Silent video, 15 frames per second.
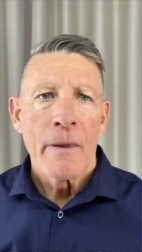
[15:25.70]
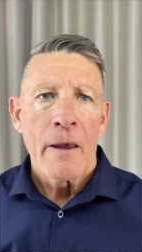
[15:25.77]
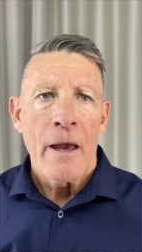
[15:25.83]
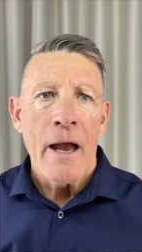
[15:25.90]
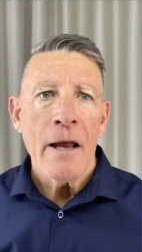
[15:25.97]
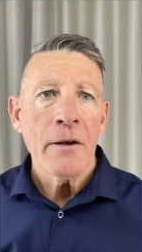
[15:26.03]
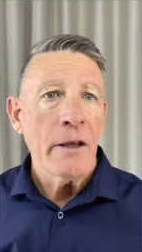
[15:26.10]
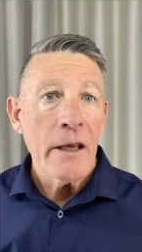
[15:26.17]

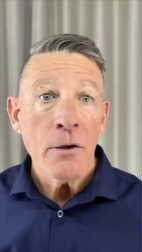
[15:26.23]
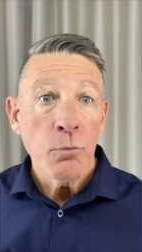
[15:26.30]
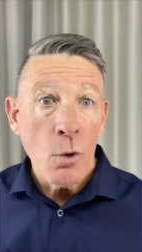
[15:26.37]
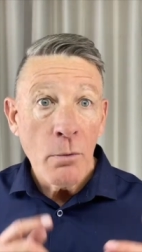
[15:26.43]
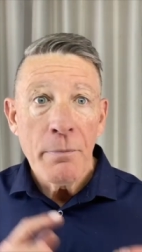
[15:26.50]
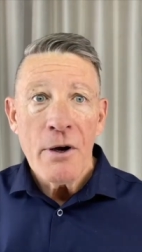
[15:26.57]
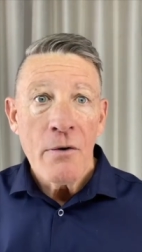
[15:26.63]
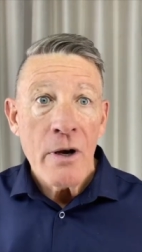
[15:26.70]
And it will
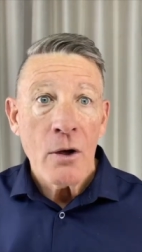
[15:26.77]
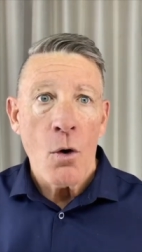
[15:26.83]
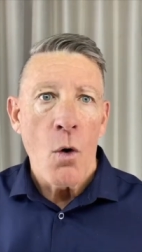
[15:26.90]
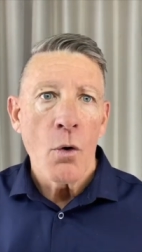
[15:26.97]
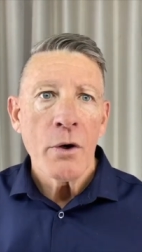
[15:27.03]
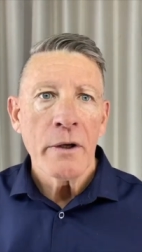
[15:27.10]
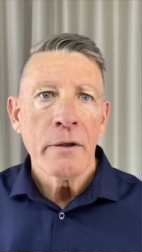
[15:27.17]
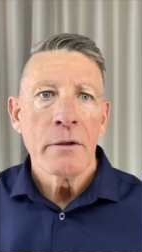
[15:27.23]
be
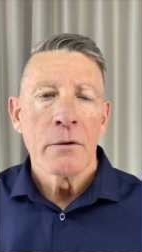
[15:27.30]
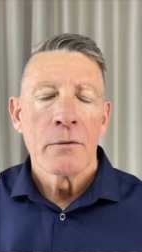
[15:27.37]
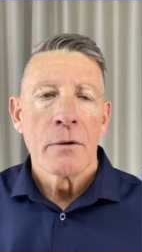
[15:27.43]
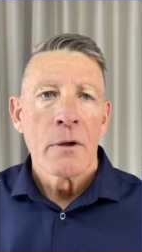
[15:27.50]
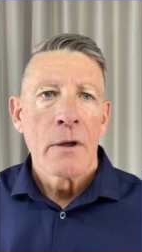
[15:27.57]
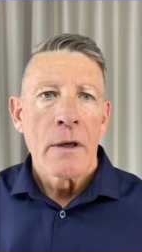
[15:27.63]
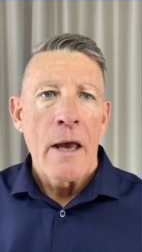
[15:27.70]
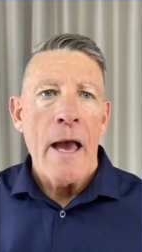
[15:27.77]
recorded,
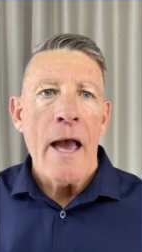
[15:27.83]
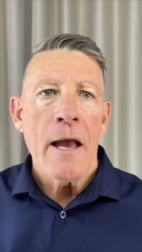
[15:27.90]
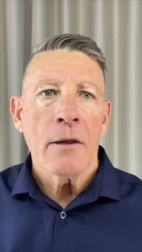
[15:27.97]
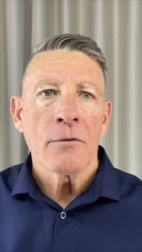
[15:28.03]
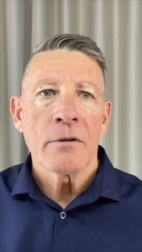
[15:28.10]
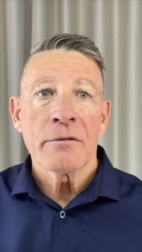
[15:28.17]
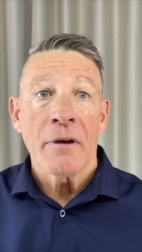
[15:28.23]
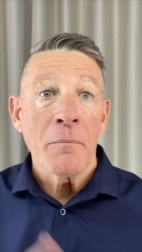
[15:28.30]

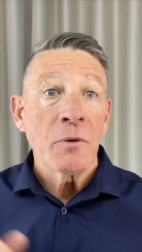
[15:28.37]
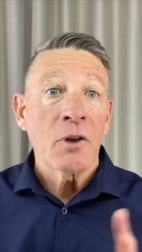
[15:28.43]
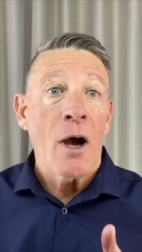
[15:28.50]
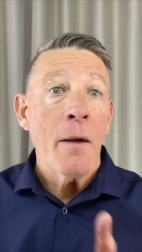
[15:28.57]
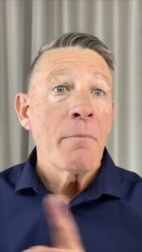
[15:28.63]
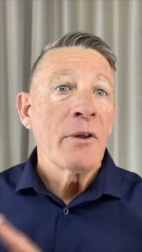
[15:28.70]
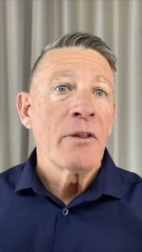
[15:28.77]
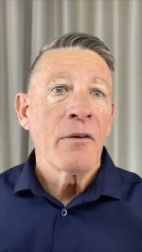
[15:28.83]
and
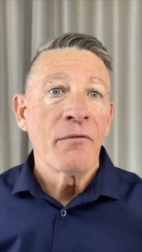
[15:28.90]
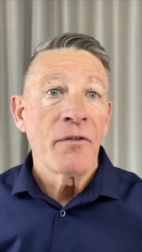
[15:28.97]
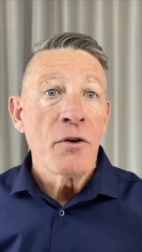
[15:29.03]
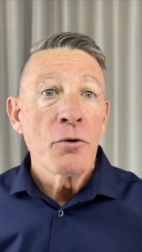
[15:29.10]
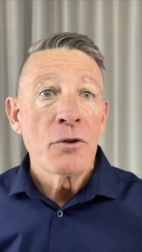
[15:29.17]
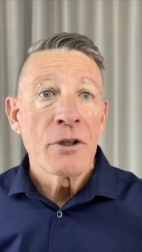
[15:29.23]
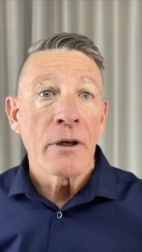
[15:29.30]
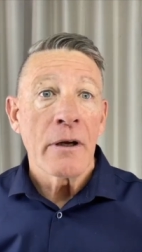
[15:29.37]
sometime in the
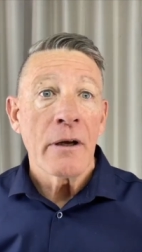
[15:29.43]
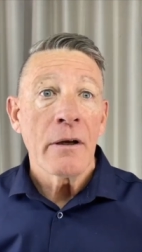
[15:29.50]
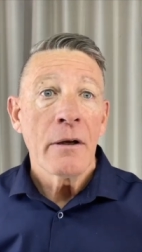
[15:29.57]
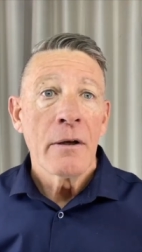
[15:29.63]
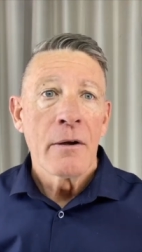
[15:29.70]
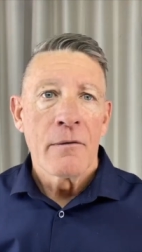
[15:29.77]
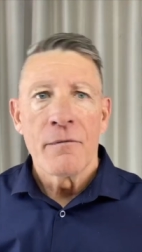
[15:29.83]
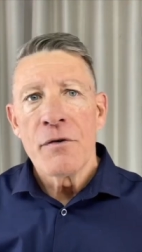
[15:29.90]
future,
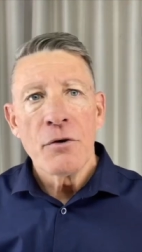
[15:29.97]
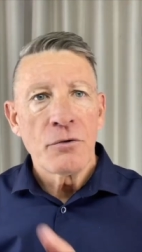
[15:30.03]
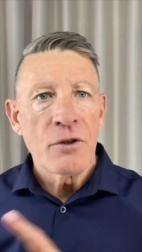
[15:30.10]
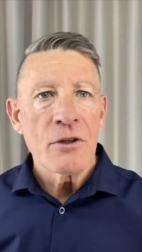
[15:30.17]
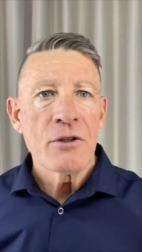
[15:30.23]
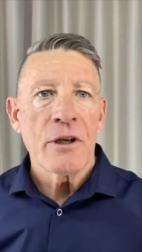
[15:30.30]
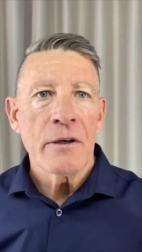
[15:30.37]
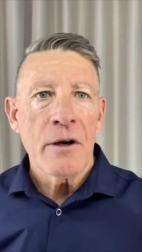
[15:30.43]
future
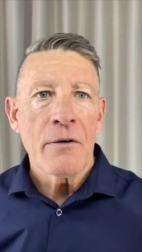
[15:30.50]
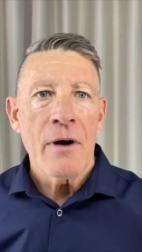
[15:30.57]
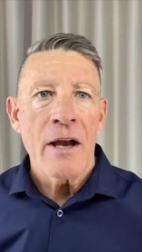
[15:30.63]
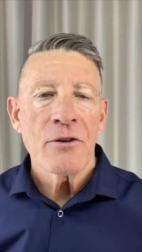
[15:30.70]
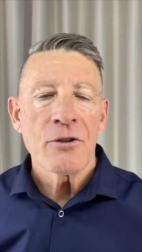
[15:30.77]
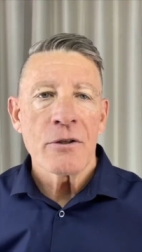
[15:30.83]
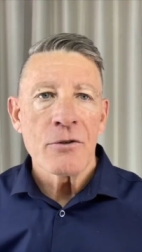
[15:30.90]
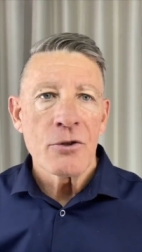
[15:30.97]

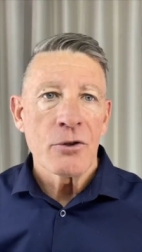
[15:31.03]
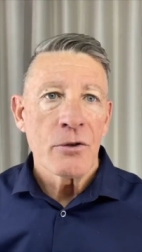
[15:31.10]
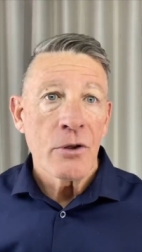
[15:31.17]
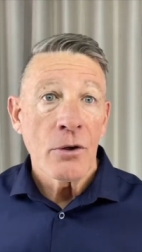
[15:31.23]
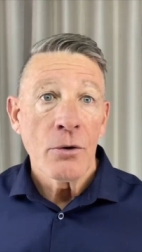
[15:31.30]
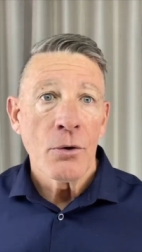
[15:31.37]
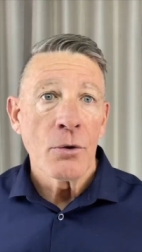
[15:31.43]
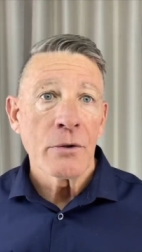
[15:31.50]
generations, should the
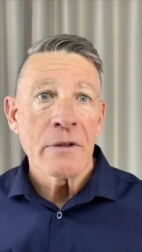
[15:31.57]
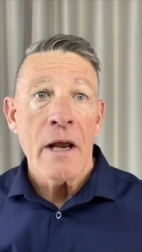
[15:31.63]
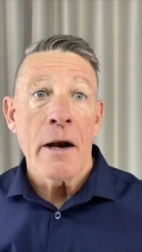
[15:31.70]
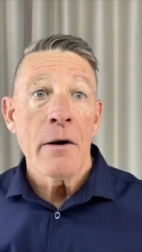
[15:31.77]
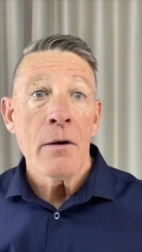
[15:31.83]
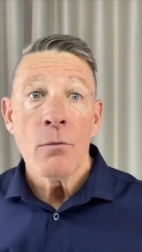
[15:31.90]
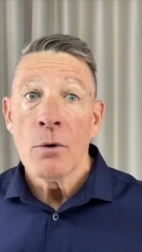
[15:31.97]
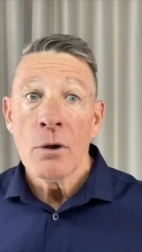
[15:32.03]
Lord
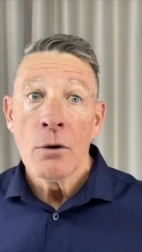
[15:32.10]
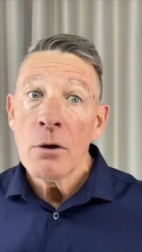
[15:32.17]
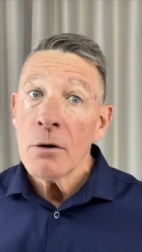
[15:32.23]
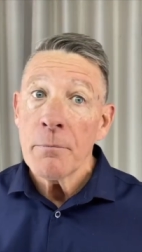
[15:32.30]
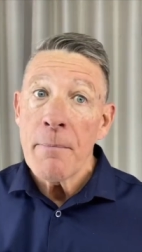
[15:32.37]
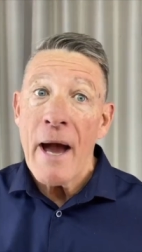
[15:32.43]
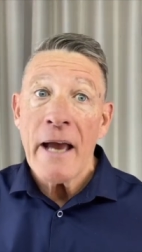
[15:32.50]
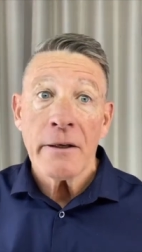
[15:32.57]
tarry, will look
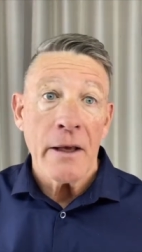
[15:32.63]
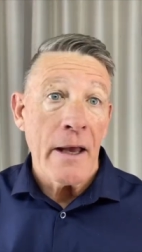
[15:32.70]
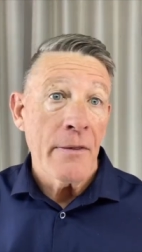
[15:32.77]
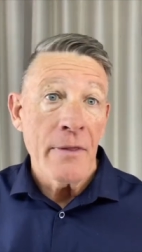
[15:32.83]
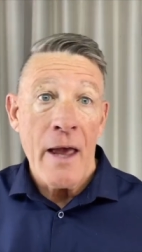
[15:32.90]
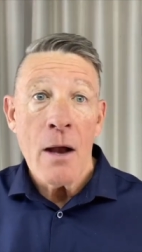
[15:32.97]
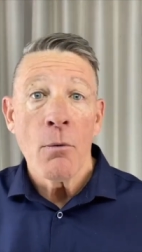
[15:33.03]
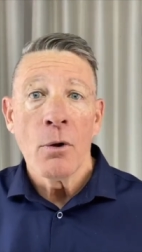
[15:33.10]
back
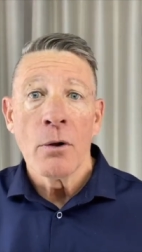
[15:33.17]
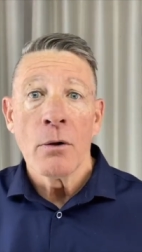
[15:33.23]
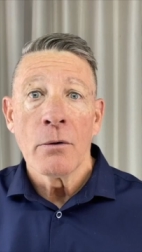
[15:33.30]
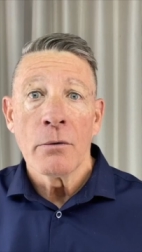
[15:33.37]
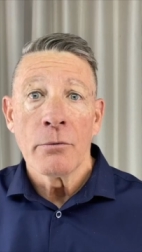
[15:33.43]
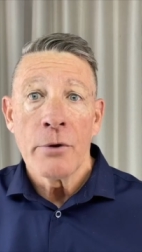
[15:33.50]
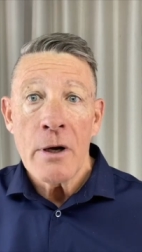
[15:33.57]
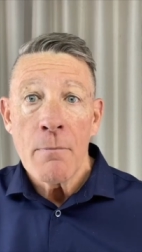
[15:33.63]
and they
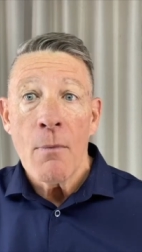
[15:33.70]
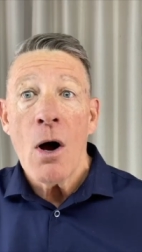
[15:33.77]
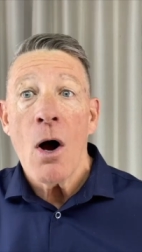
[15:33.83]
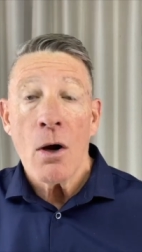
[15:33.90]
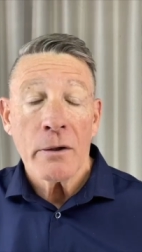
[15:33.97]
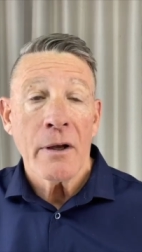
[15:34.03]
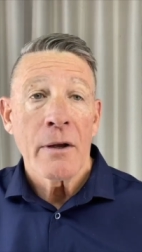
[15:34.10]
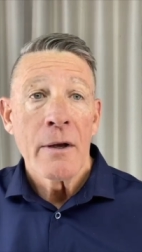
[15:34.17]
will
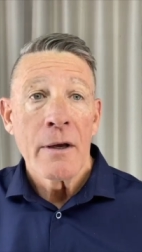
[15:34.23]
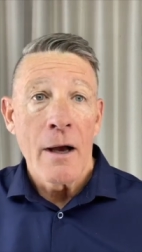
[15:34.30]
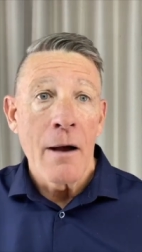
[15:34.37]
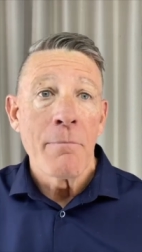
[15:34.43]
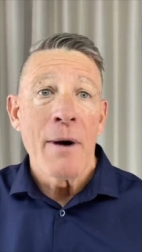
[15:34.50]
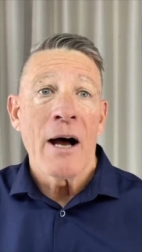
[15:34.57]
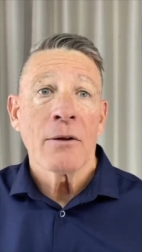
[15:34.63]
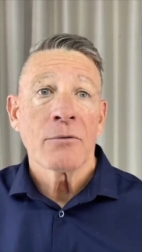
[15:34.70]
remark
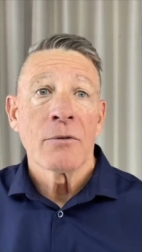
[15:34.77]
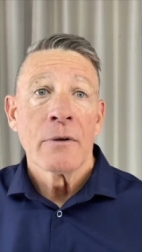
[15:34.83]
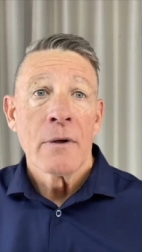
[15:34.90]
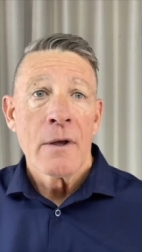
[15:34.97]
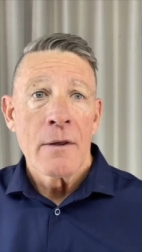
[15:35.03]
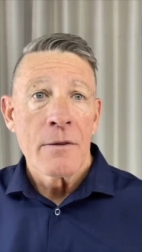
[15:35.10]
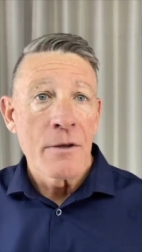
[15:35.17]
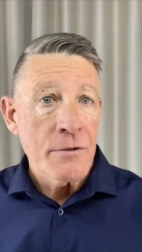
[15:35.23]
about
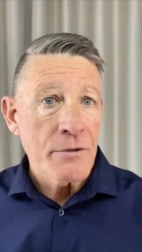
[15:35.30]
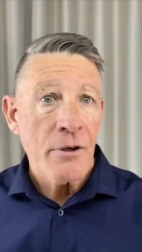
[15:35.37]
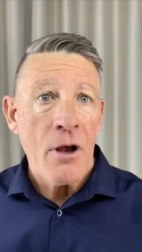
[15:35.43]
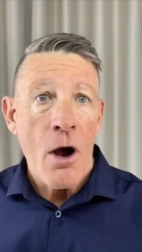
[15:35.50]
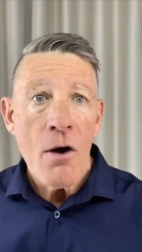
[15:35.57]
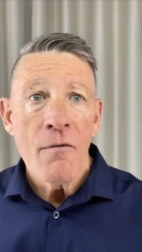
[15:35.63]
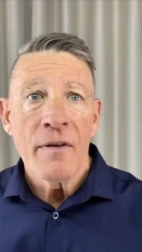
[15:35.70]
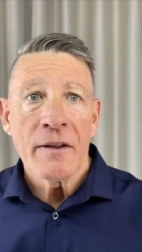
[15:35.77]
this
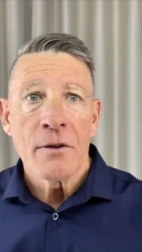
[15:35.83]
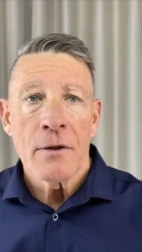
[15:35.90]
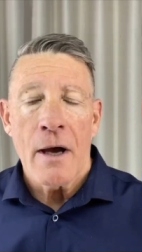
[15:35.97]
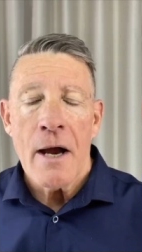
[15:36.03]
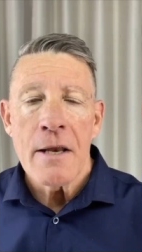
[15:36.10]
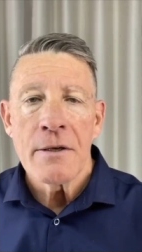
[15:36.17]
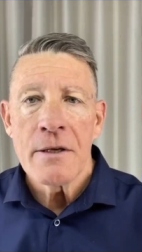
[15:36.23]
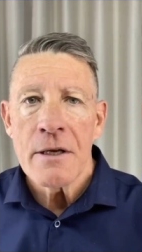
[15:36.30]
COVID
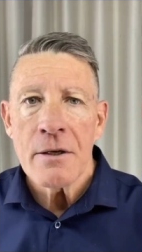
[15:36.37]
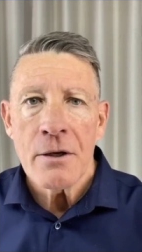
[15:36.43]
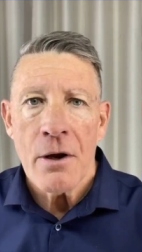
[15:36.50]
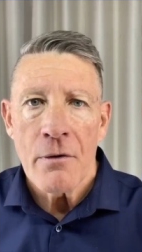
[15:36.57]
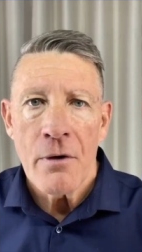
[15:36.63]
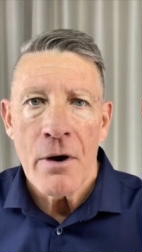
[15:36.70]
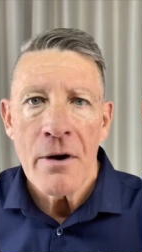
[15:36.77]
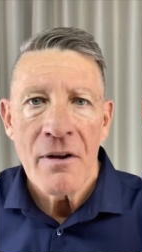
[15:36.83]
19
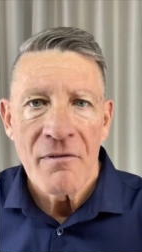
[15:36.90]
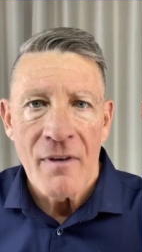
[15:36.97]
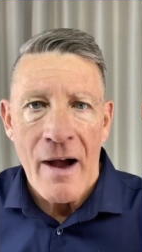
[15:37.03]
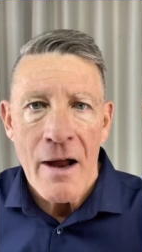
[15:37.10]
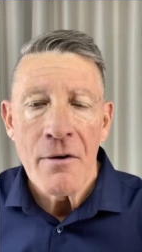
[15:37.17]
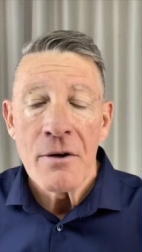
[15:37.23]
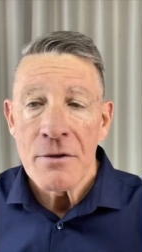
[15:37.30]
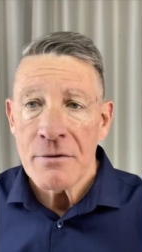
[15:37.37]

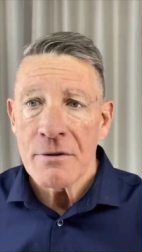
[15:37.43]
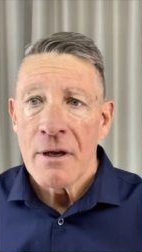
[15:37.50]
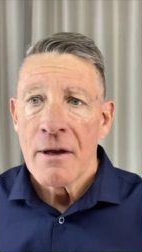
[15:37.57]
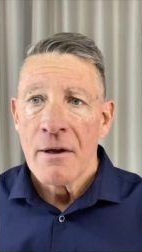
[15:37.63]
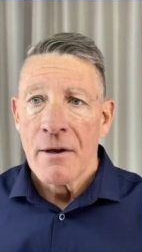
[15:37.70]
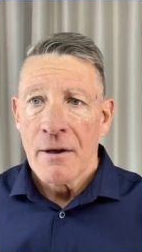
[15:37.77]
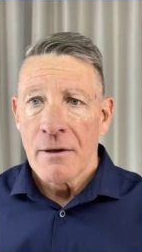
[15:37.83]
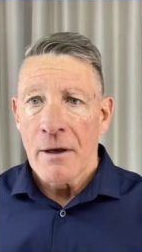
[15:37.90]
coronavirus
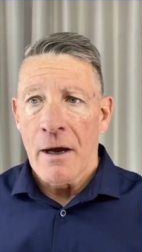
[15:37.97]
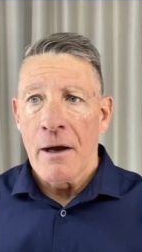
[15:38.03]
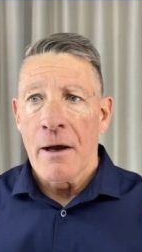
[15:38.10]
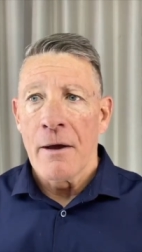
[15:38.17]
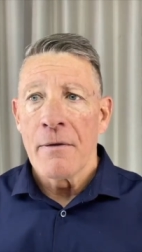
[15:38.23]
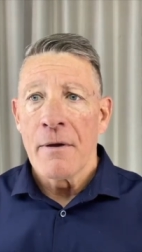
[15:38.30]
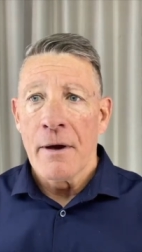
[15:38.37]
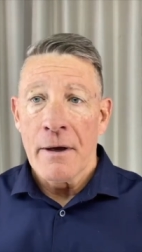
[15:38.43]

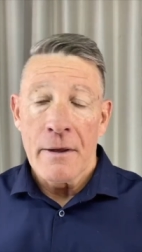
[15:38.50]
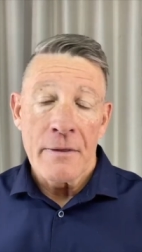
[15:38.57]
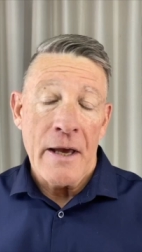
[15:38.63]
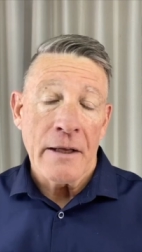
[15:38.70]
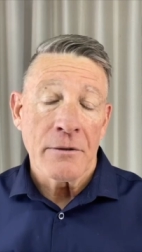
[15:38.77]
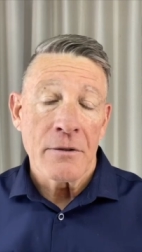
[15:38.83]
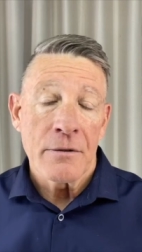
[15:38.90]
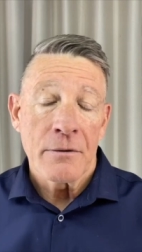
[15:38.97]
uh,
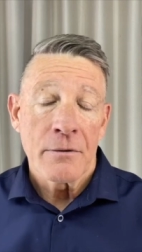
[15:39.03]
that